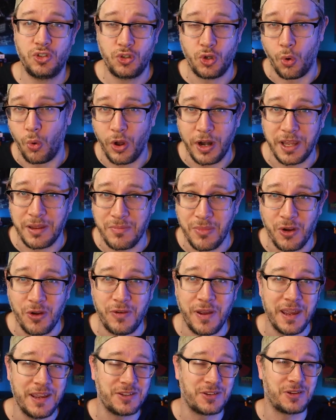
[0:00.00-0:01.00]
twenty
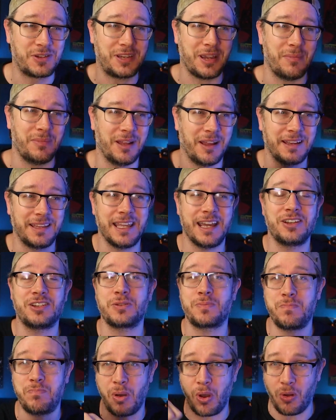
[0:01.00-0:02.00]
movies or something like that
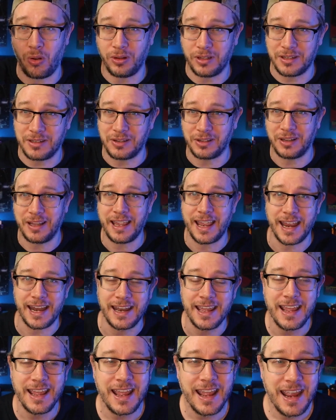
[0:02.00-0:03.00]
just pulled and
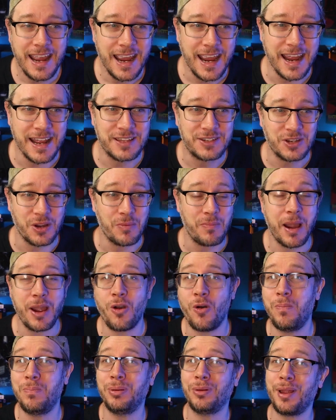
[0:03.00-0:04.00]
delayed. And so
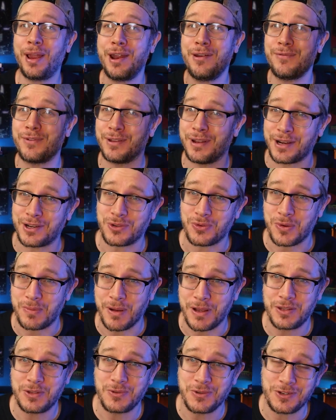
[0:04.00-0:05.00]
my whole plan for the next three
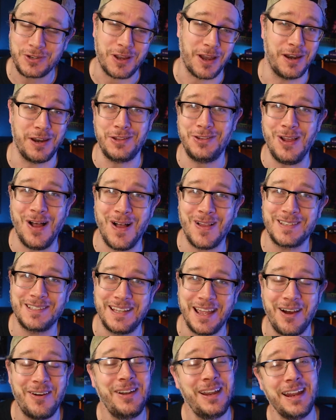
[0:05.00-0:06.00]
months was kind of
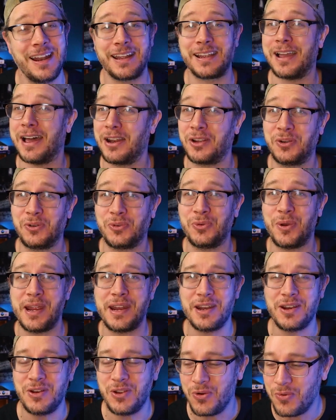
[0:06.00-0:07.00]
tossed out, and I got to
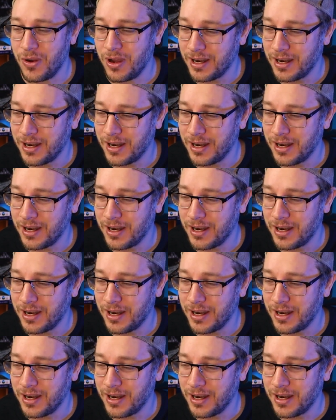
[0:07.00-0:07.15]
create a new